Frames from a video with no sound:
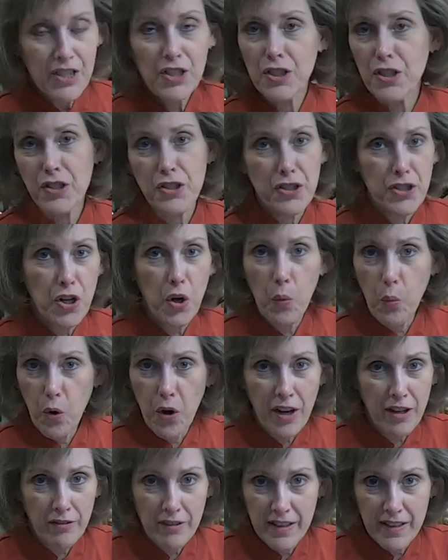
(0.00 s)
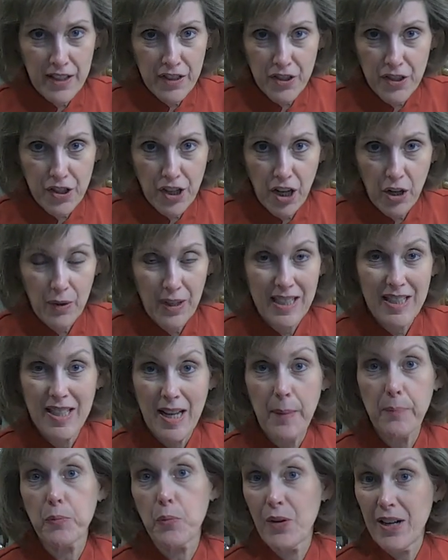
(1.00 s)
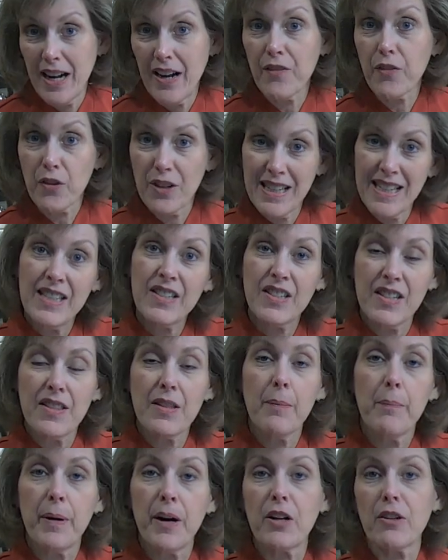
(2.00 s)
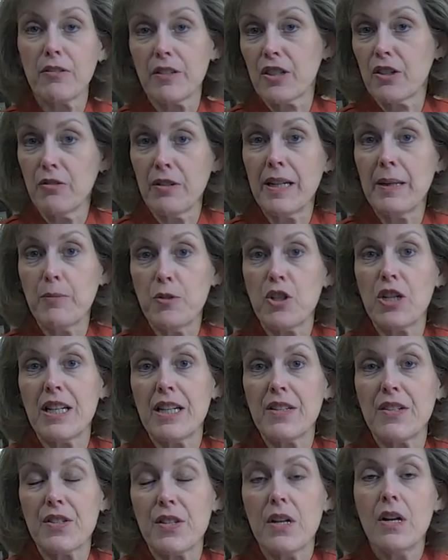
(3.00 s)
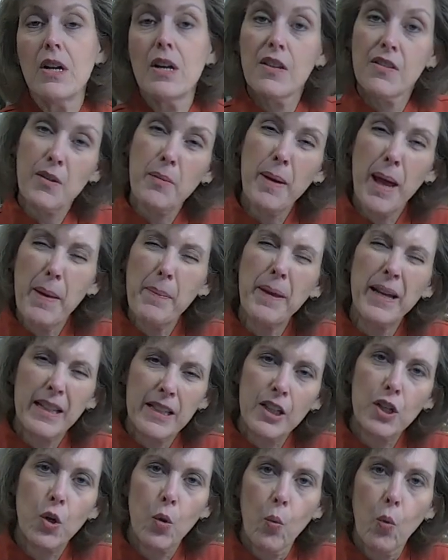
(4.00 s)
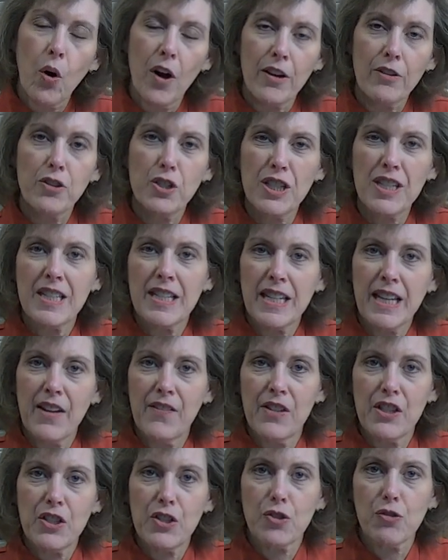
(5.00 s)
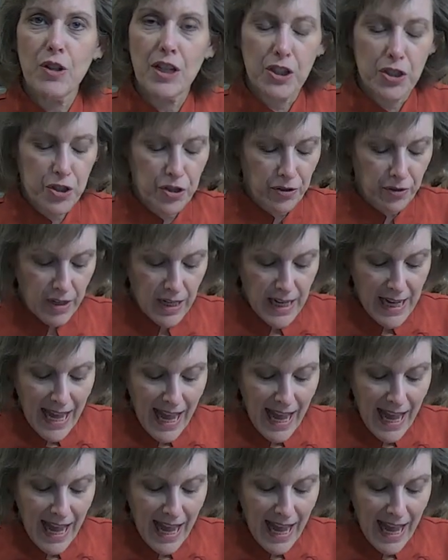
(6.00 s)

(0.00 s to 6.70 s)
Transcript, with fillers: So there's no water in this dough except whatever is in the butter and cream cheese. There may be a little water just to give it structure.